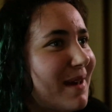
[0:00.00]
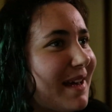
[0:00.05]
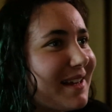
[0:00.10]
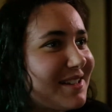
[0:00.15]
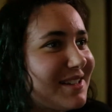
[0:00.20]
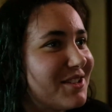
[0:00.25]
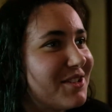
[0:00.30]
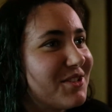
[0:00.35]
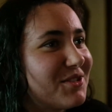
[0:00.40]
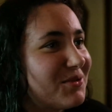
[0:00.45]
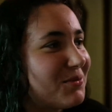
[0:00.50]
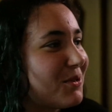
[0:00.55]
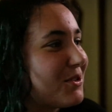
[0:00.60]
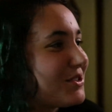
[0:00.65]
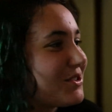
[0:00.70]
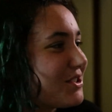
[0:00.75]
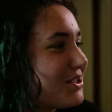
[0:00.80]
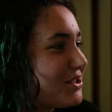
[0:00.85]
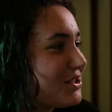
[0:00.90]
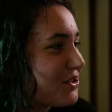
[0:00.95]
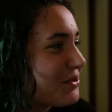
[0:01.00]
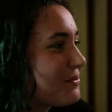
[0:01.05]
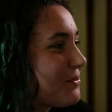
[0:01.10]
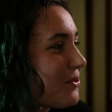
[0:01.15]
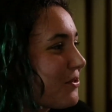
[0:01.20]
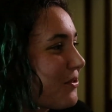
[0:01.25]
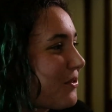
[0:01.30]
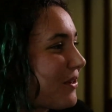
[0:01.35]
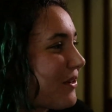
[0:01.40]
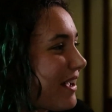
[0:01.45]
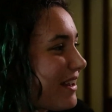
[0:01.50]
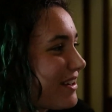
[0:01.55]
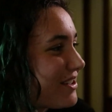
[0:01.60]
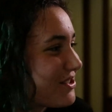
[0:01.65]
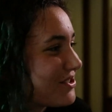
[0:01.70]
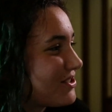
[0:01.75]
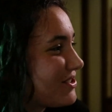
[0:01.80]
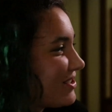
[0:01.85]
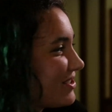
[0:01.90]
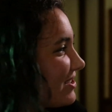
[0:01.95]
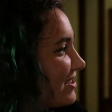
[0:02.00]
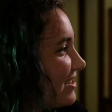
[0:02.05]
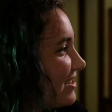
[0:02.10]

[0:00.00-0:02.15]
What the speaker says: makes you want to do more and